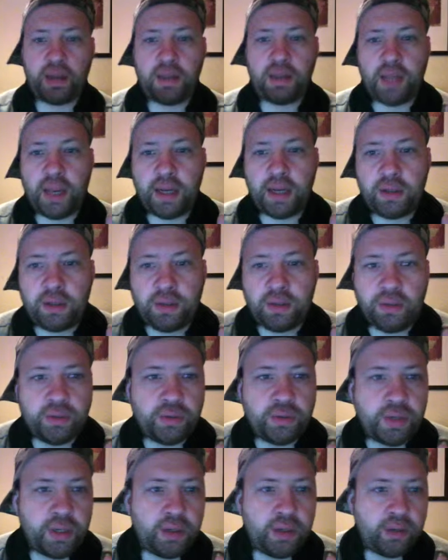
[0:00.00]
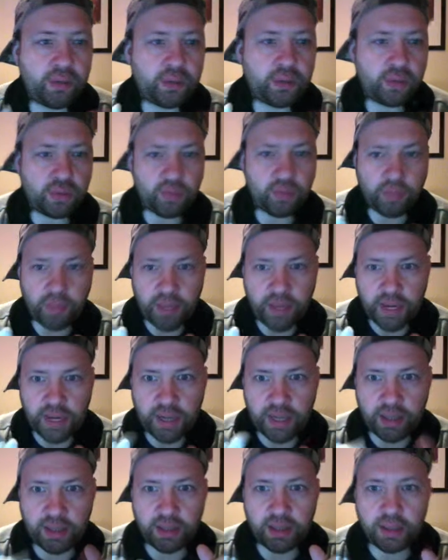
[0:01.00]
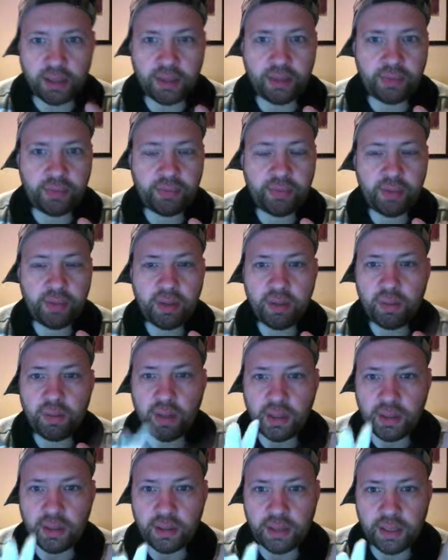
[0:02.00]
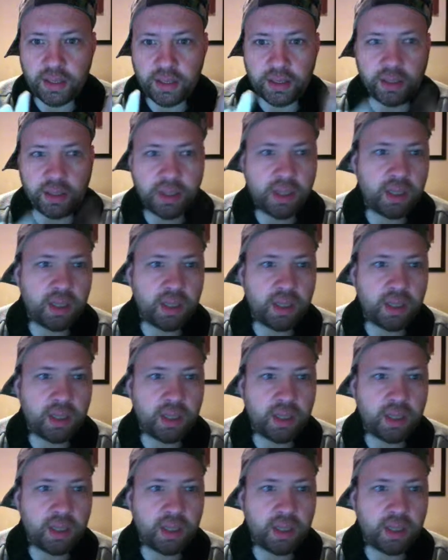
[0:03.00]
like to introduce to my 3D modeling